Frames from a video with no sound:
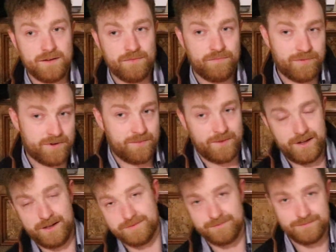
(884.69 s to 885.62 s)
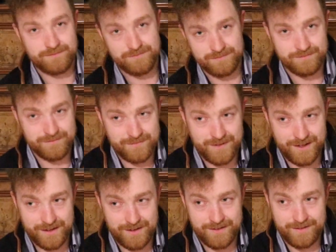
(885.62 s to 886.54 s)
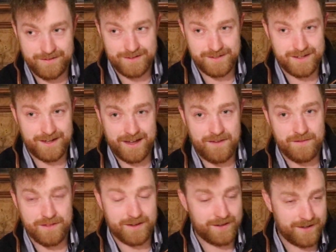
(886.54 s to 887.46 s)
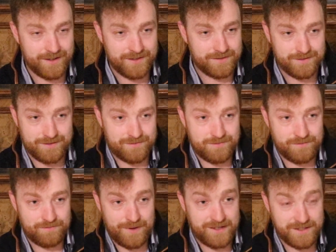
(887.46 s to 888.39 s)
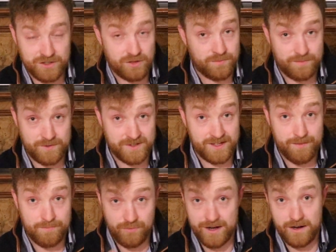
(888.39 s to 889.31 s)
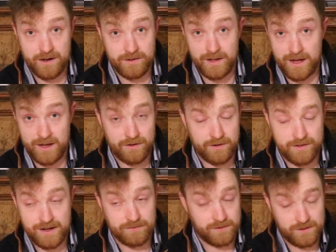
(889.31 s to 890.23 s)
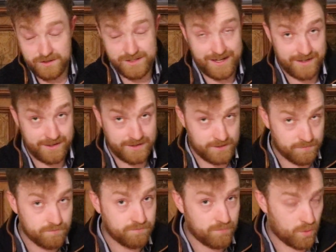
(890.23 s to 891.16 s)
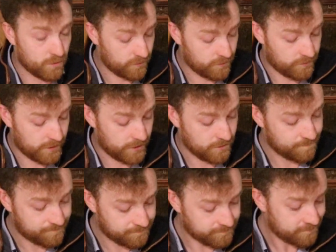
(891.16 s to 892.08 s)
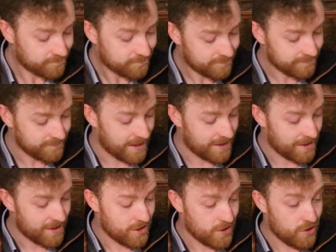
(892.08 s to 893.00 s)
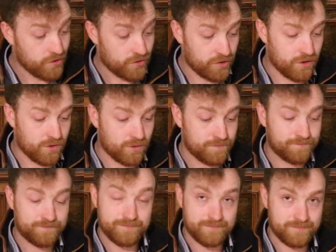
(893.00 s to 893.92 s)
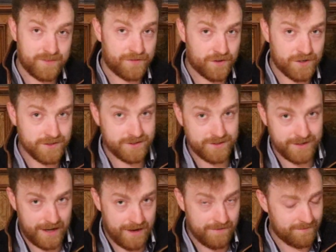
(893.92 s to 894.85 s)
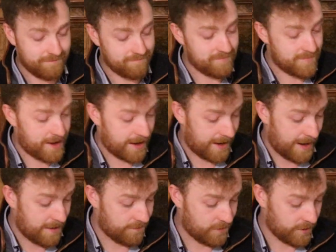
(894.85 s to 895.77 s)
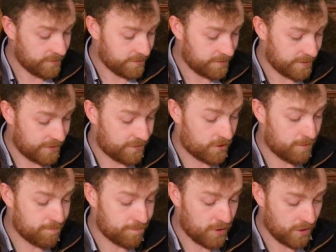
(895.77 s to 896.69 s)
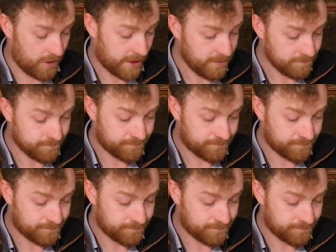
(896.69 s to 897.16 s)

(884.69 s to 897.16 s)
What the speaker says: but I mean, like, it's like everything. It basically should say bring on another 1,000, because that is boats for you. So my first invoice is for a pulley